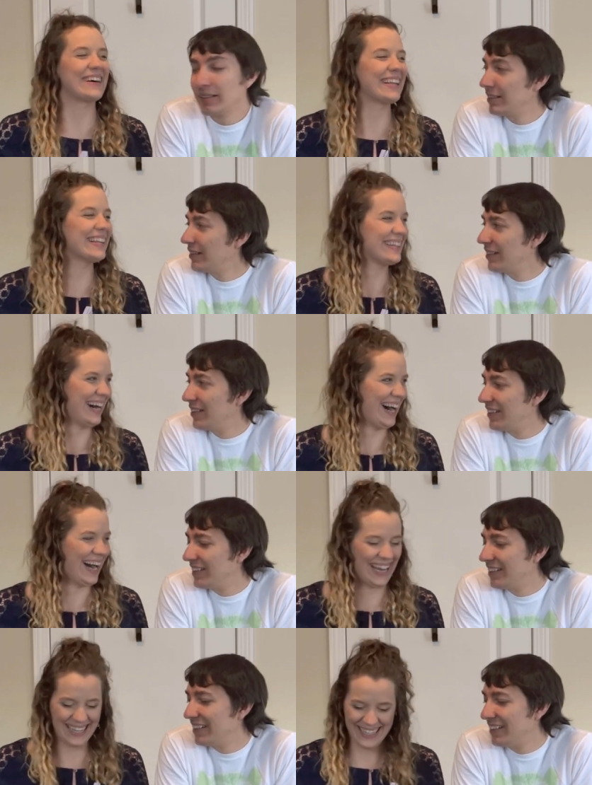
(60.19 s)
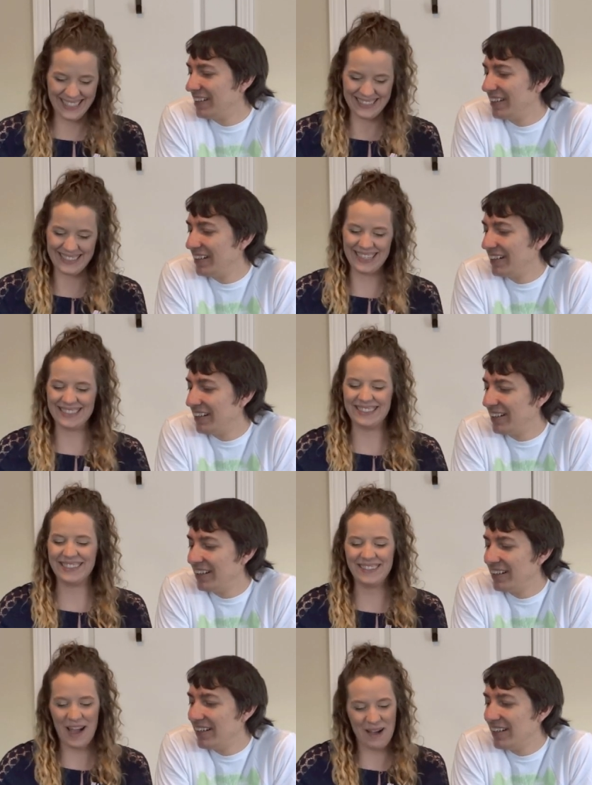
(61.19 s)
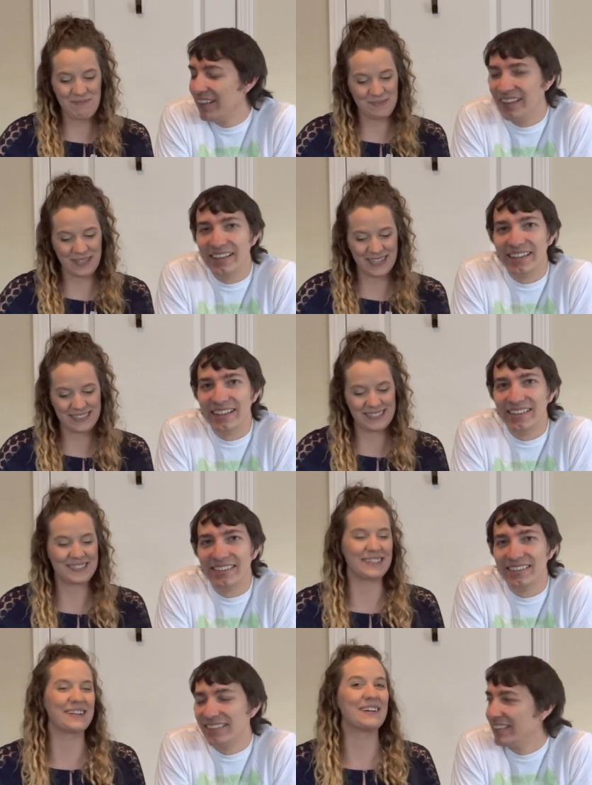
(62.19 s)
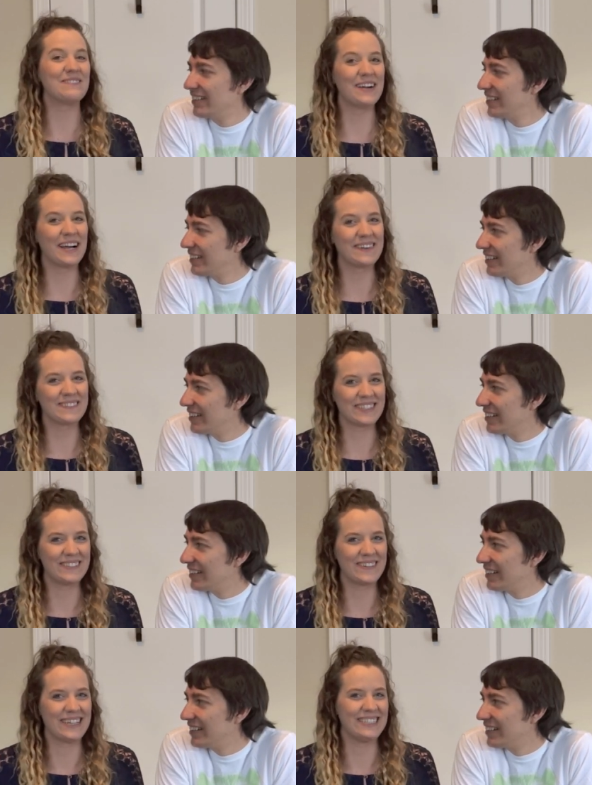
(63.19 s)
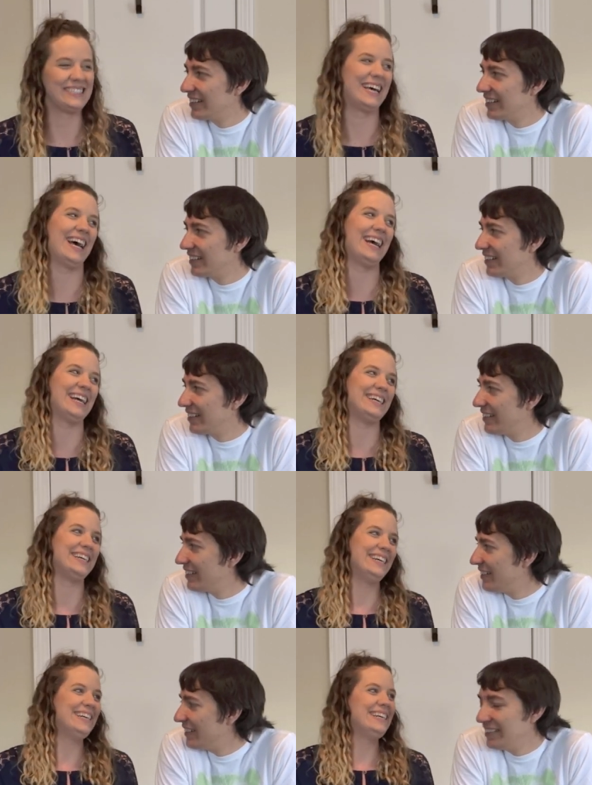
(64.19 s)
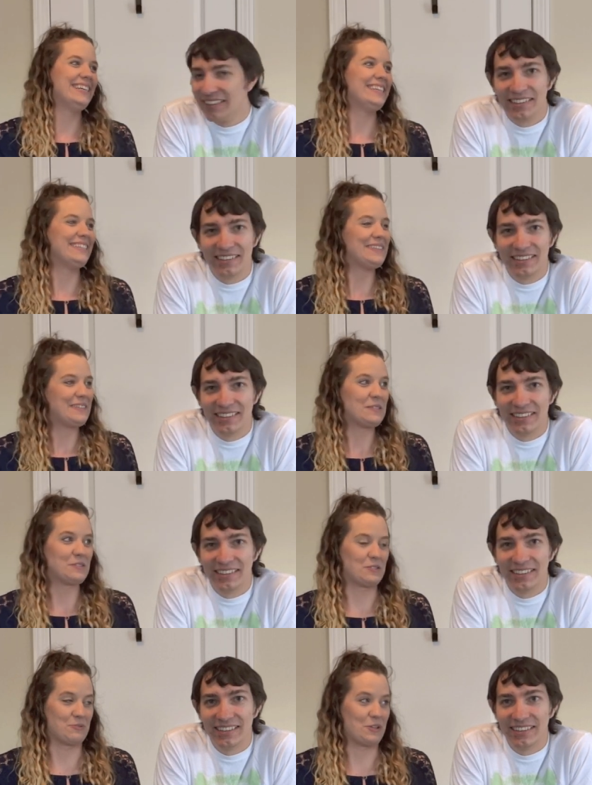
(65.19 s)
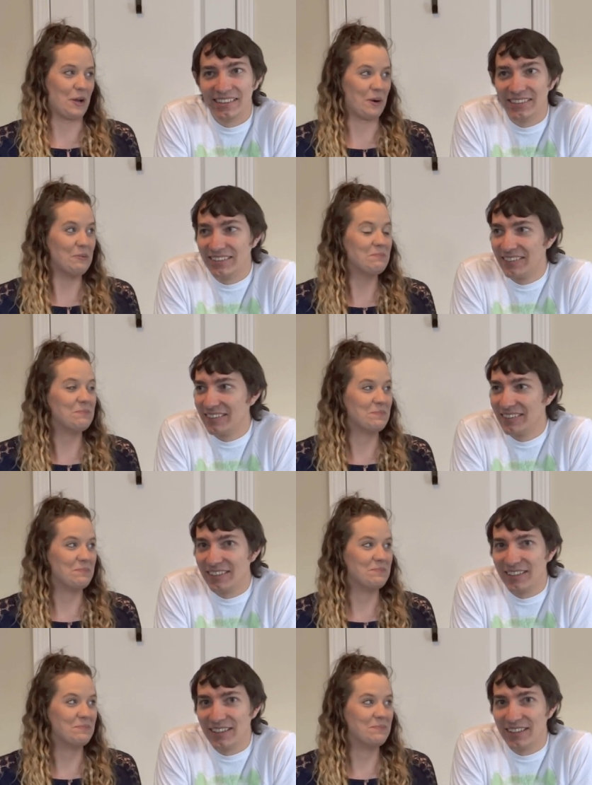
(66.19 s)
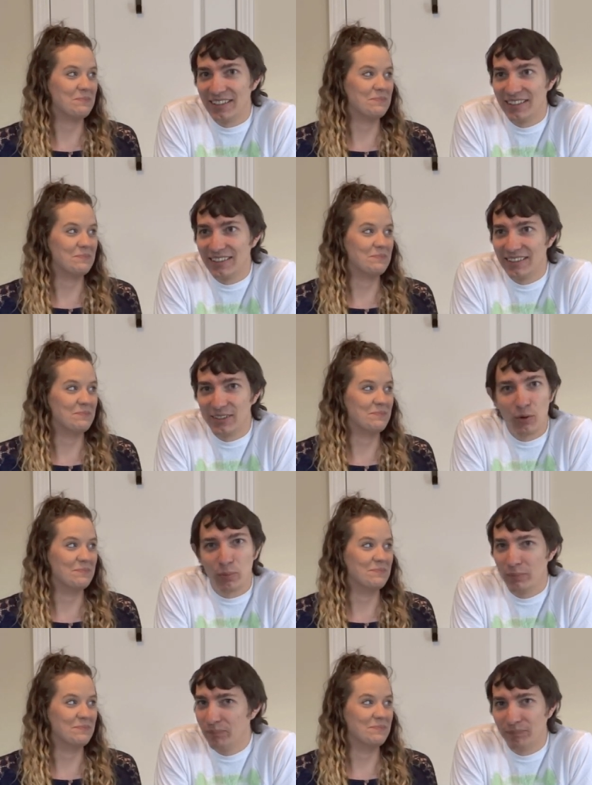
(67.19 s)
Speaker 1: one a lot. It says, do you have plans to start a family one day? So, Joe? Nope.